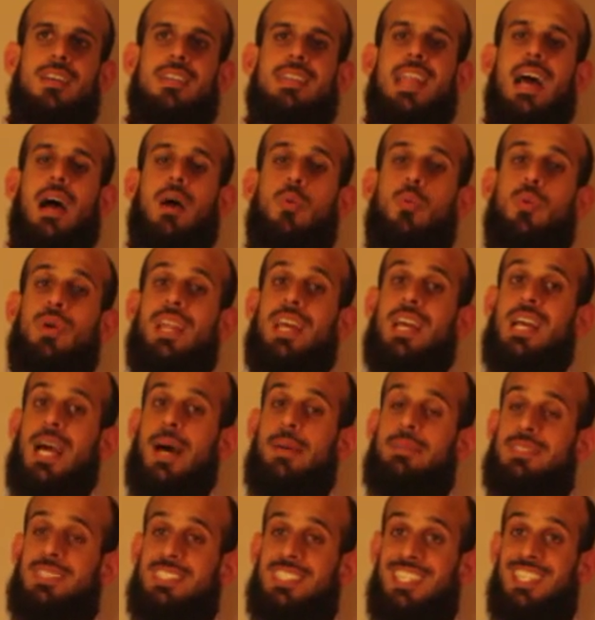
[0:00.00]
Now when it
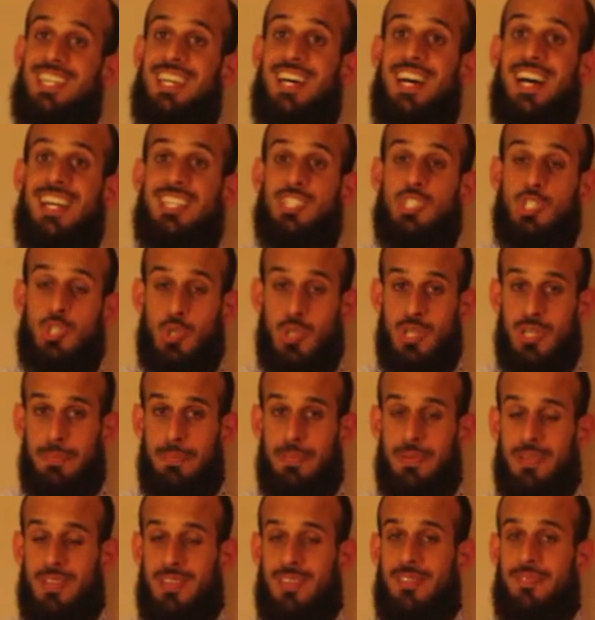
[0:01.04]
comes to a
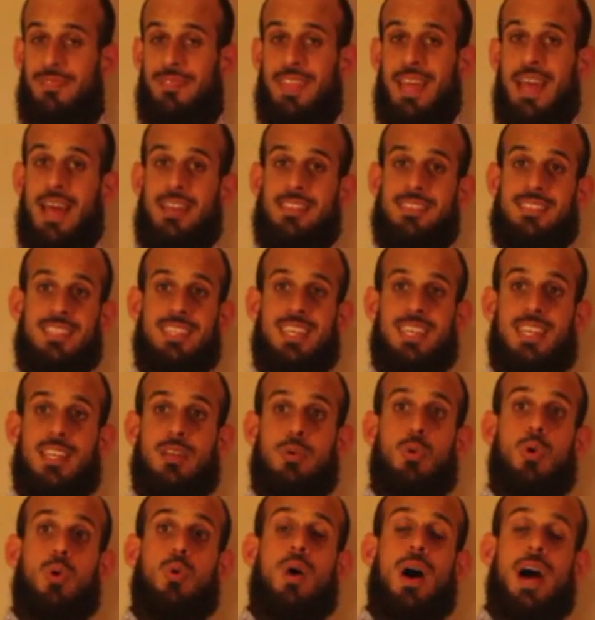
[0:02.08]
trip that's going
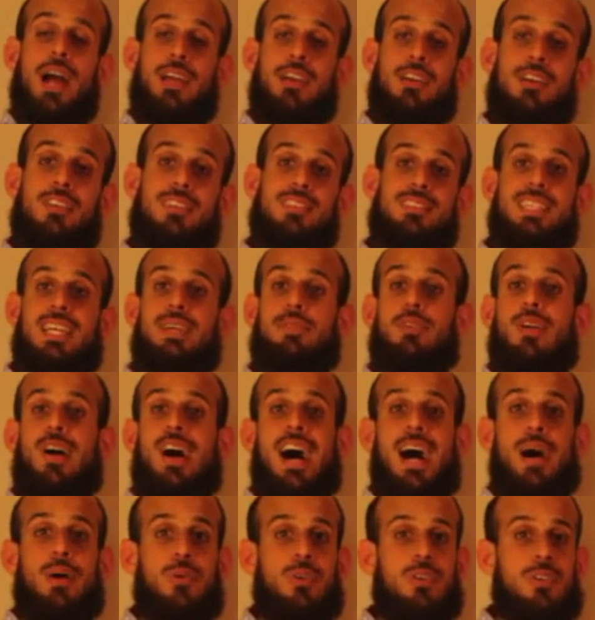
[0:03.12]
to require several
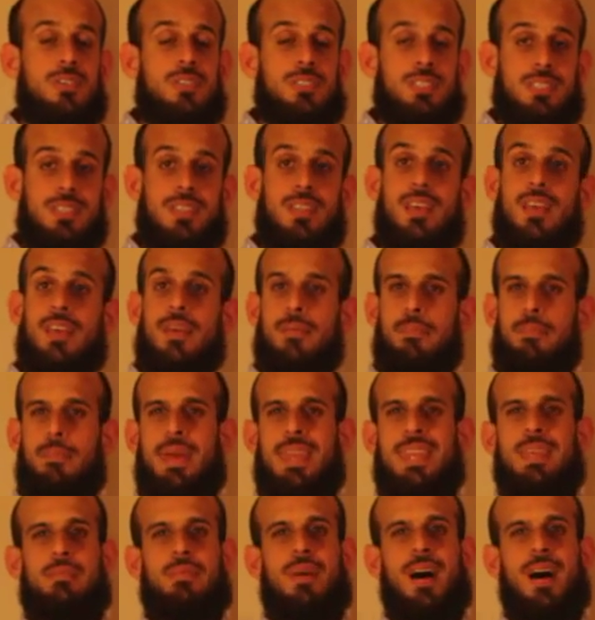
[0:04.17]
hours and many